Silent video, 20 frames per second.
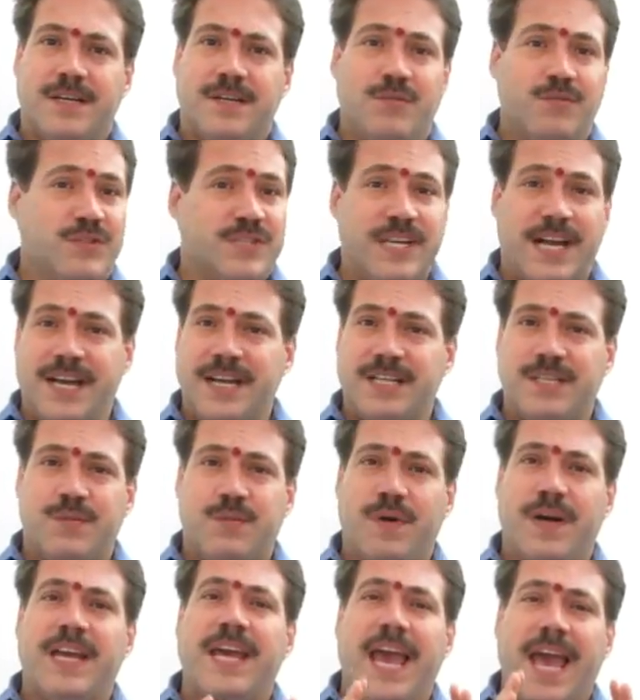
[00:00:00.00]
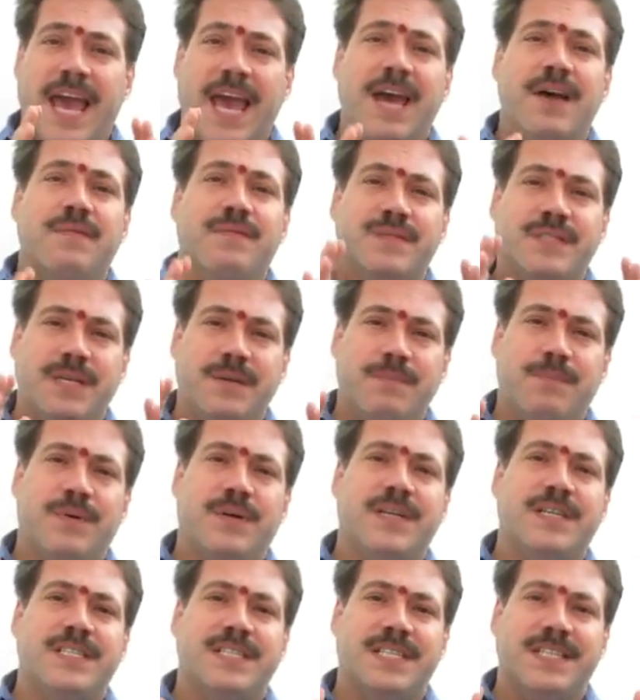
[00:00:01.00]
to satisfy every
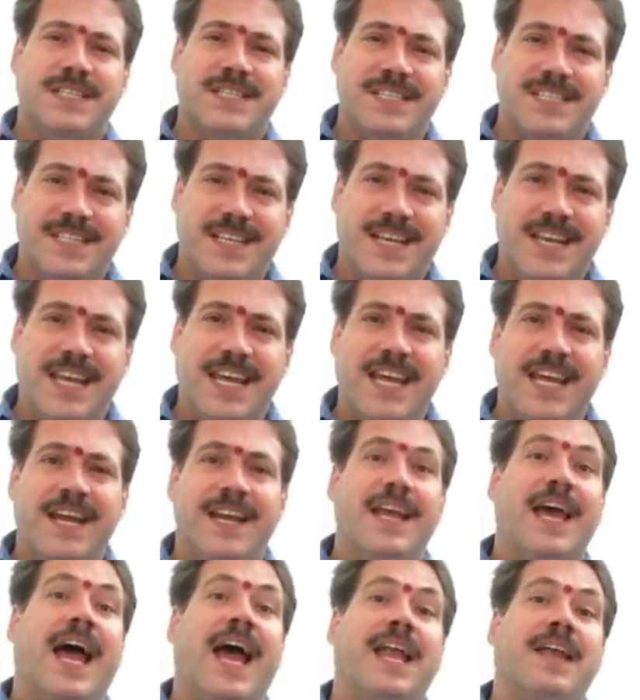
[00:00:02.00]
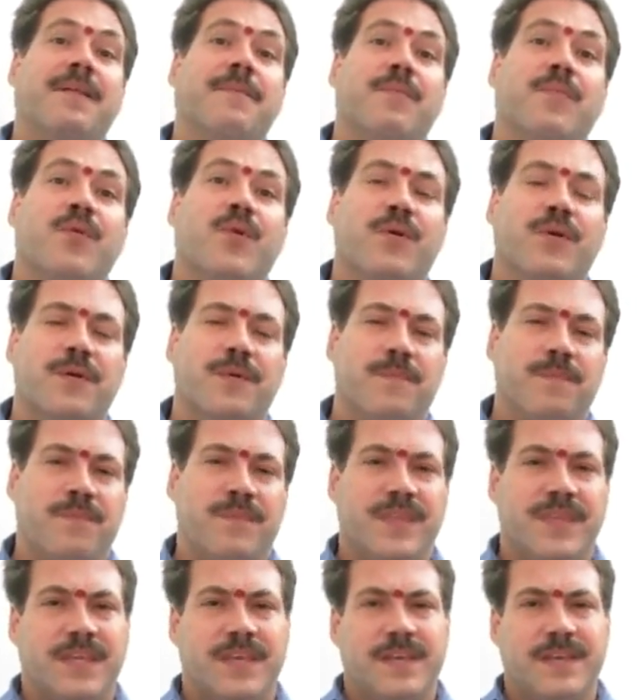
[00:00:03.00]
person's need and more.
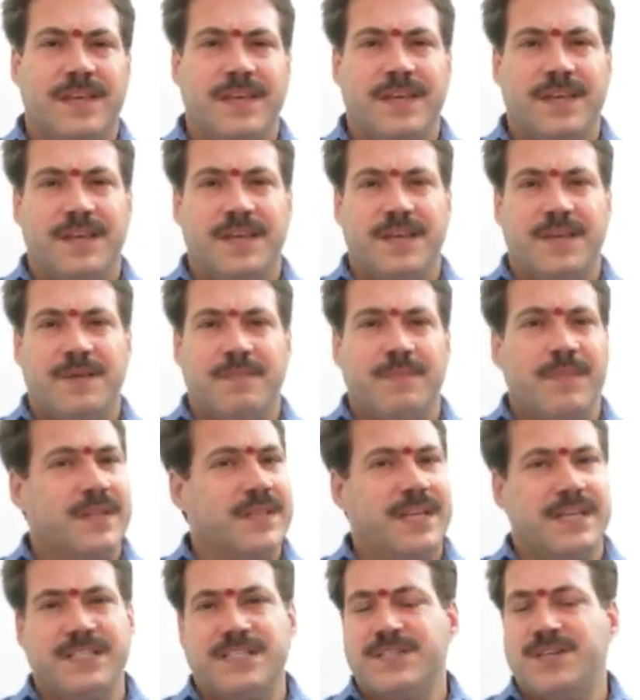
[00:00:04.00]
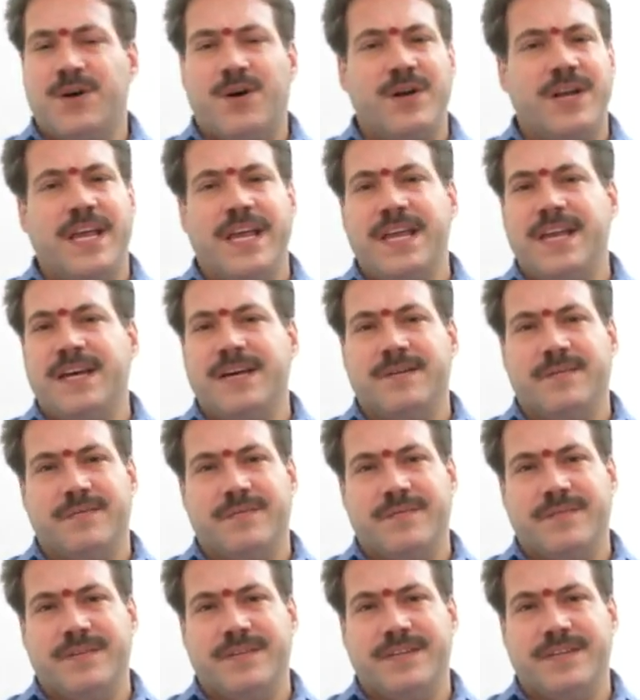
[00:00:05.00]
But there's not
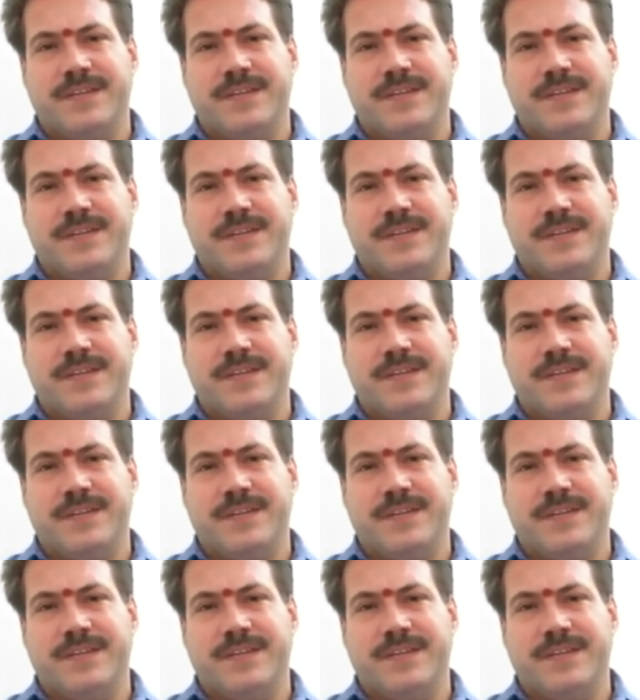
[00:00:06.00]
enough